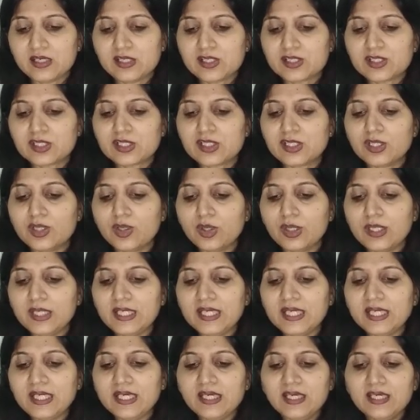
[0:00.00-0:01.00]

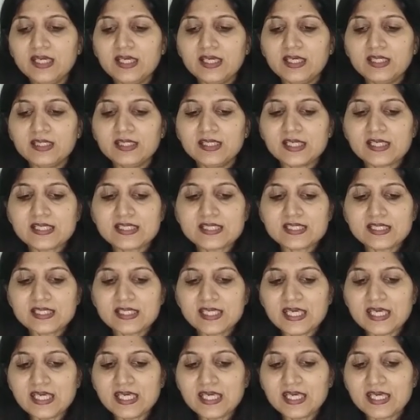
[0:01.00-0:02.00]
Slowly, the
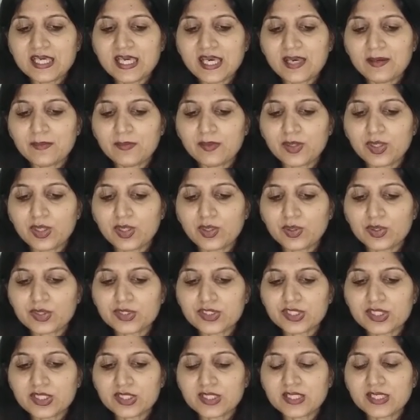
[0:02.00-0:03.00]
sea came
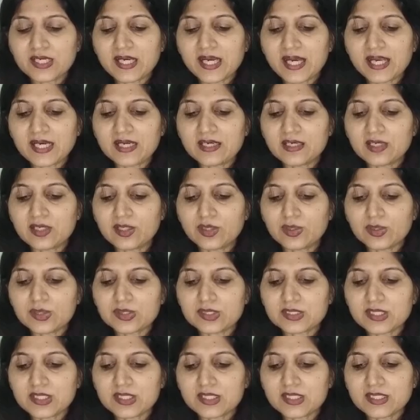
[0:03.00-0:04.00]
closer and
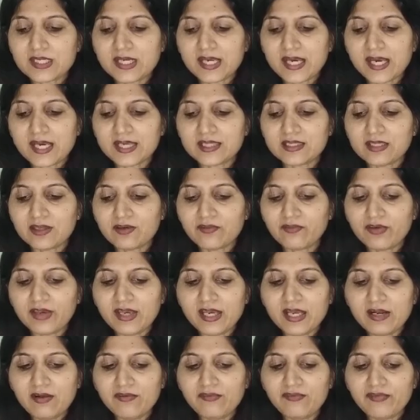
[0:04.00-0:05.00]
closer, and the
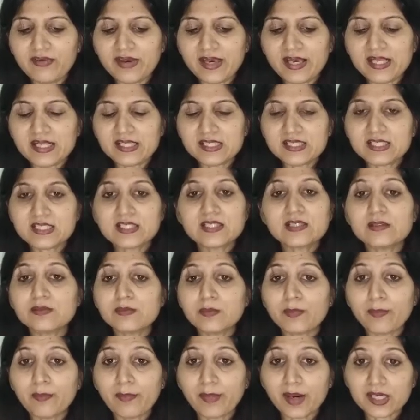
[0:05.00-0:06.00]
whale felt
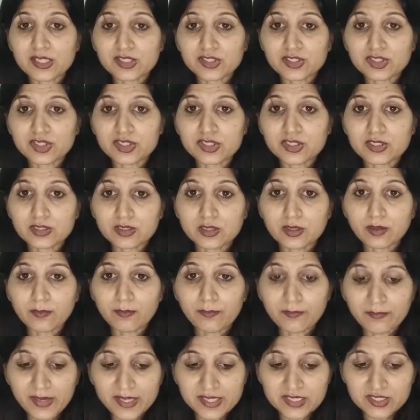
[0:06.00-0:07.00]
much
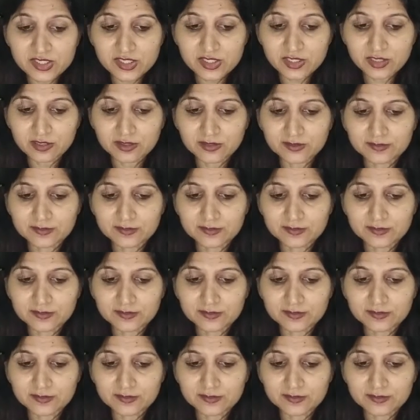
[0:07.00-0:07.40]
better.